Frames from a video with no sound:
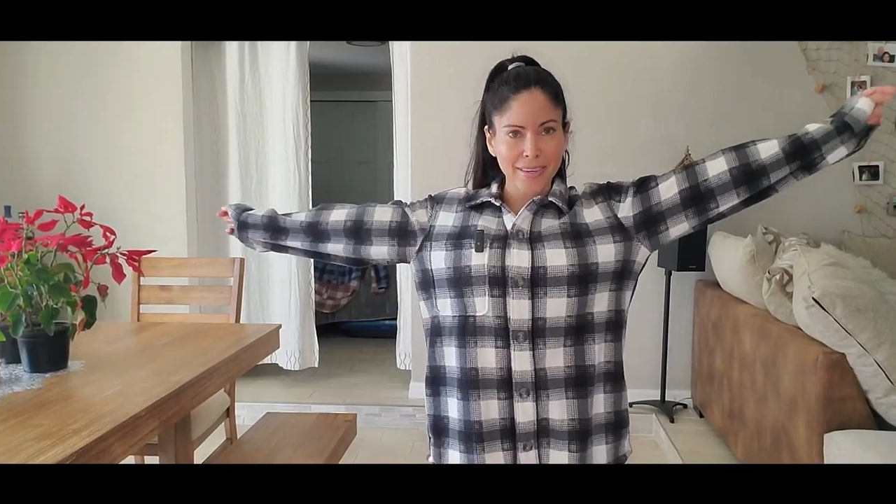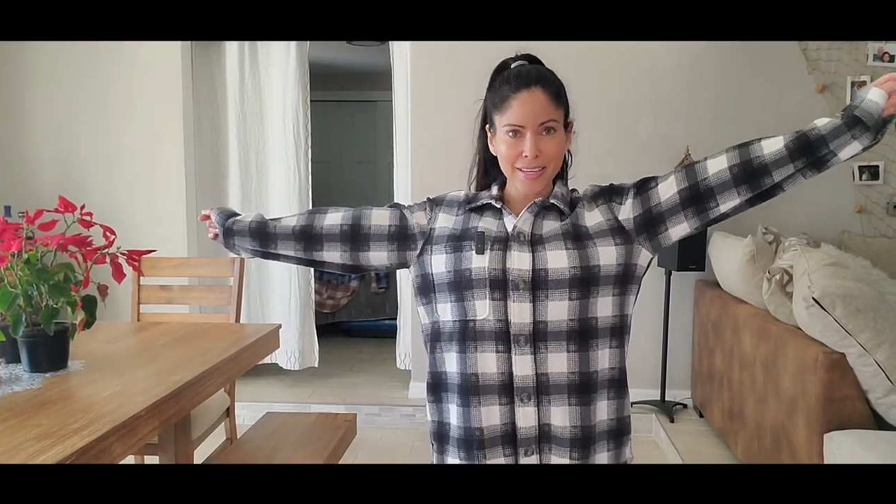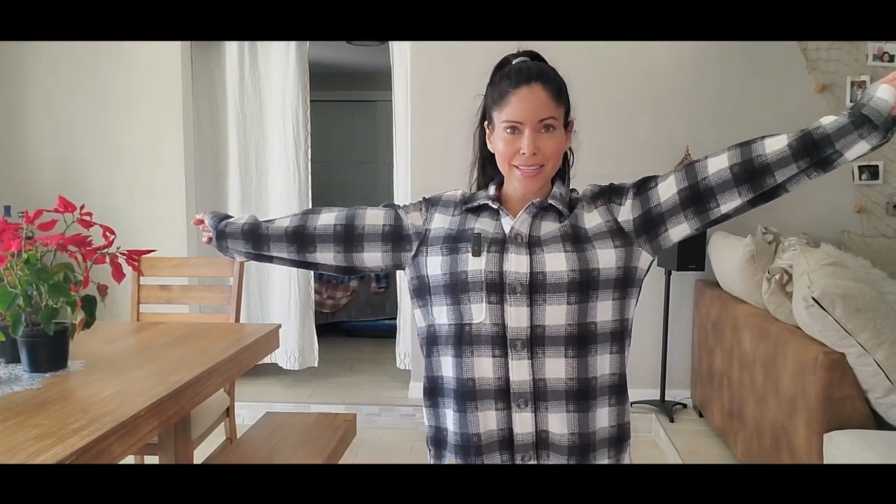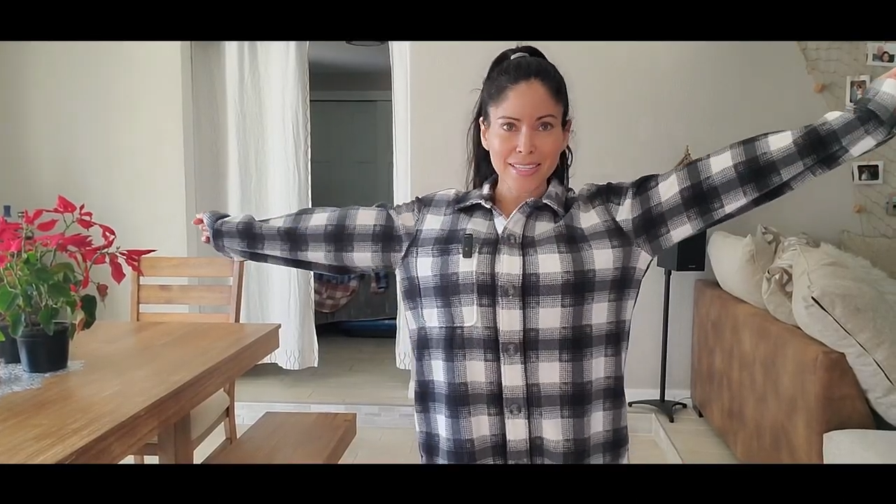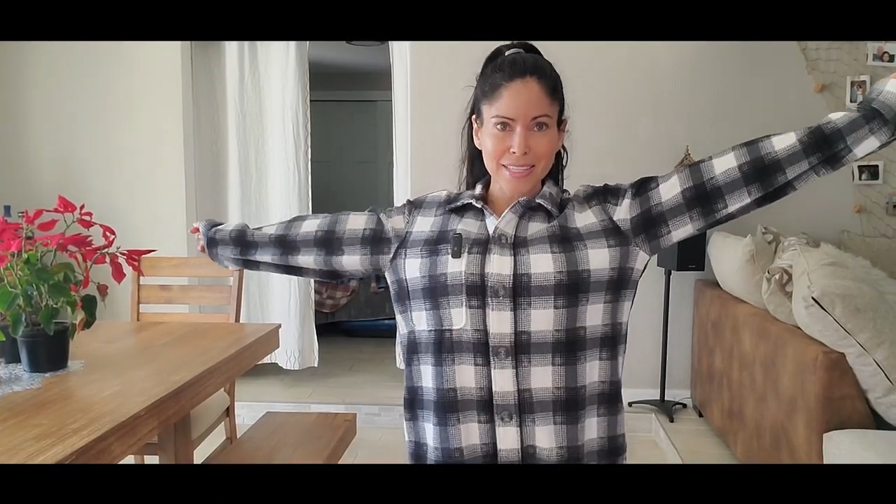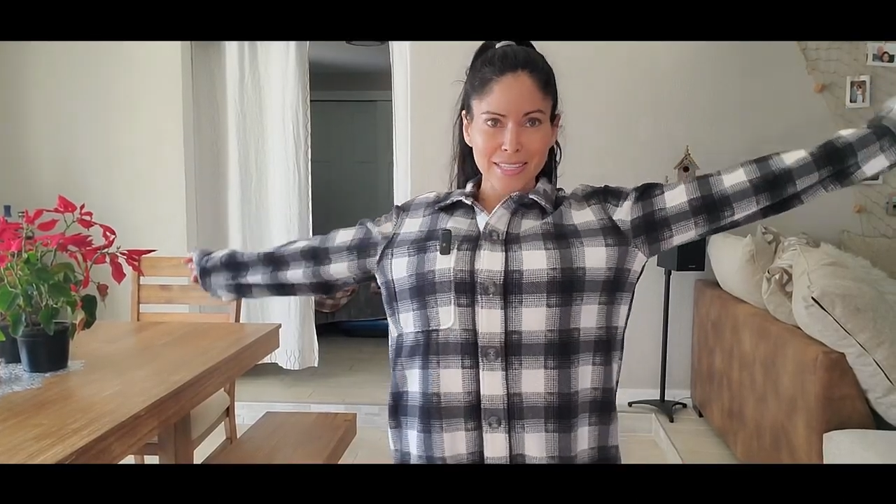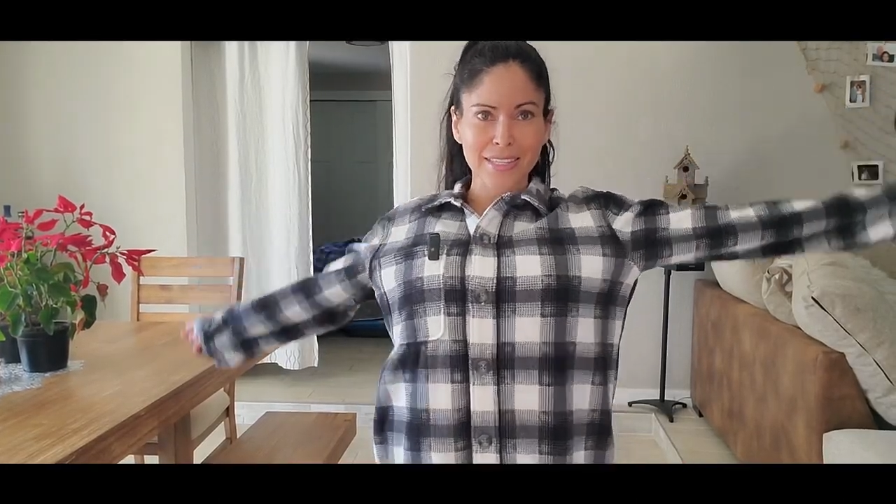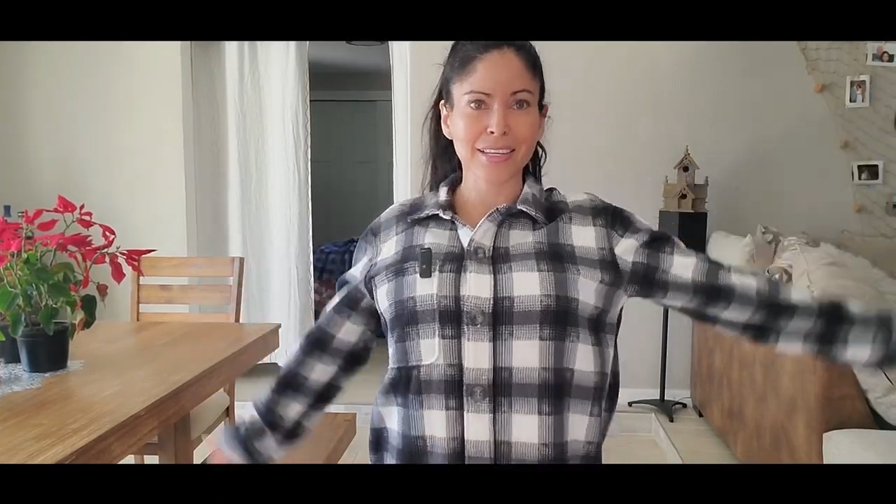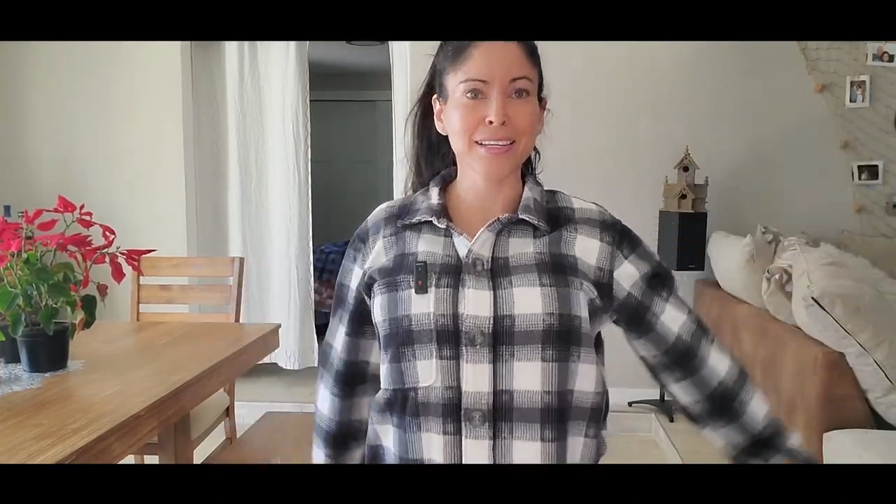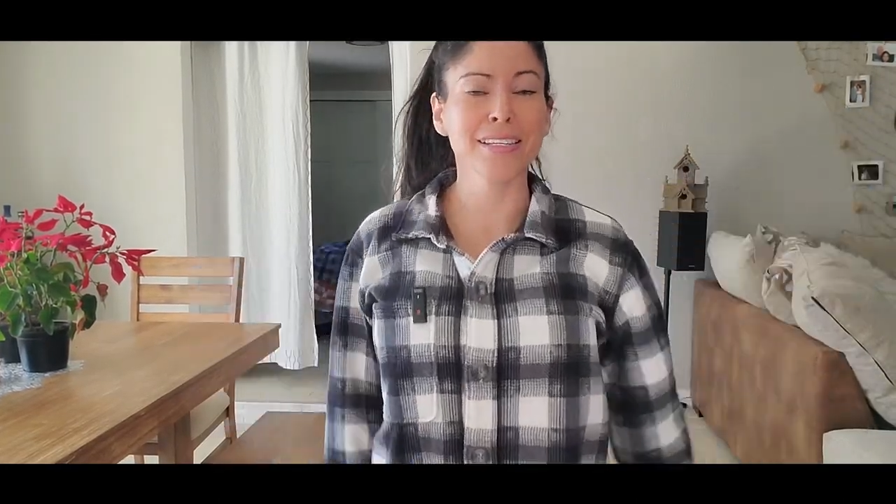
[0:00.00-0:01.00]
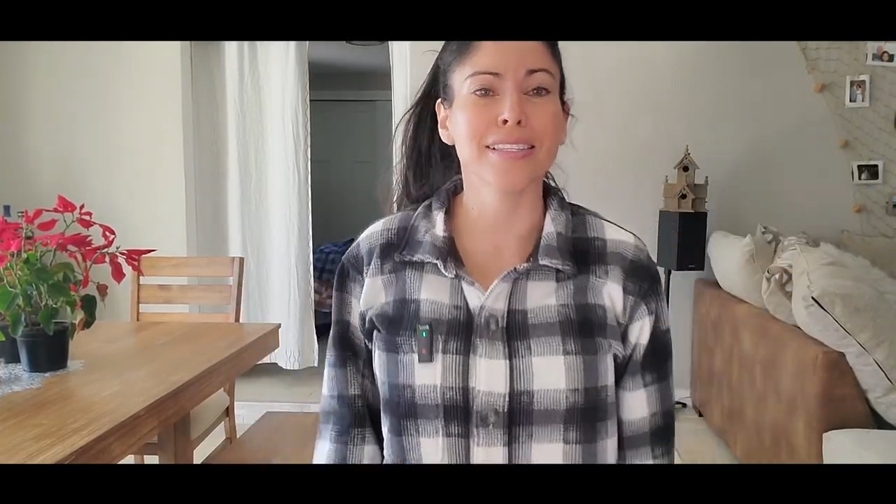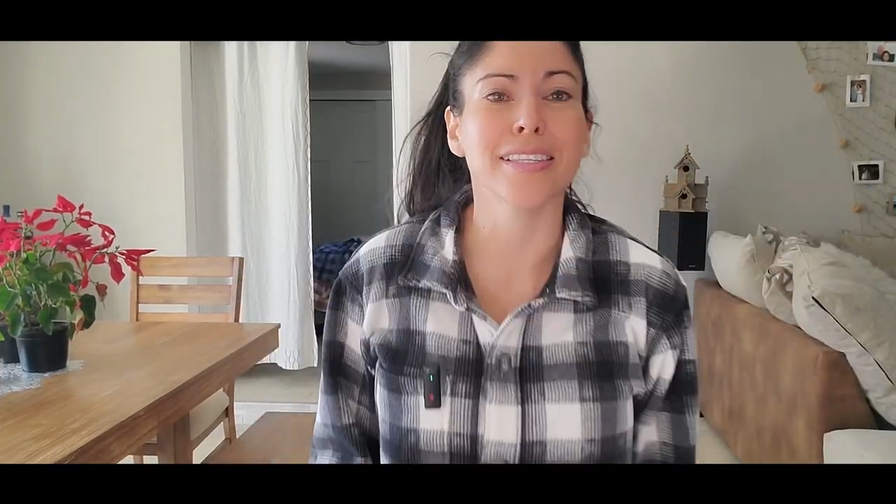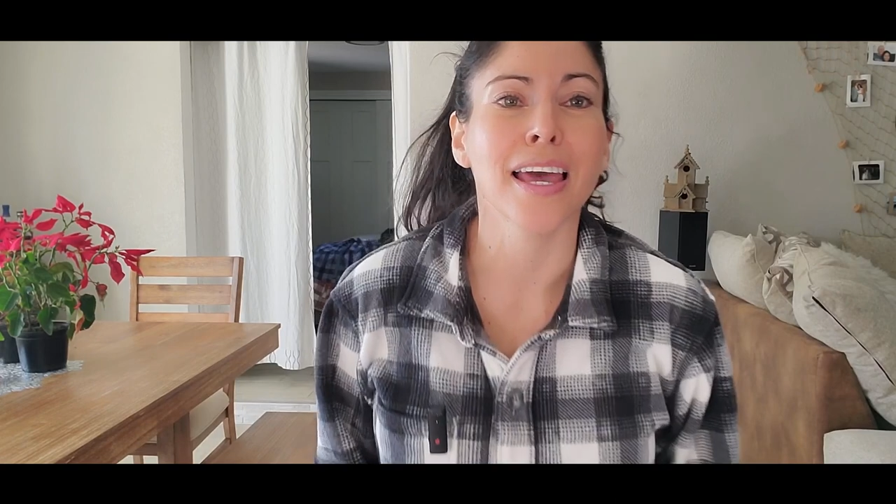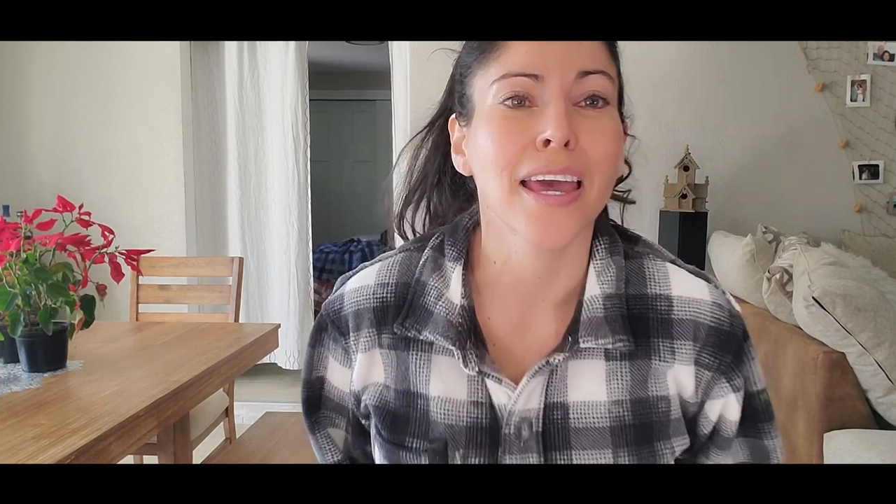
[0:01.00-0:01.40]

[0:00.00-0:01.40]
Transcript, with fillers: this is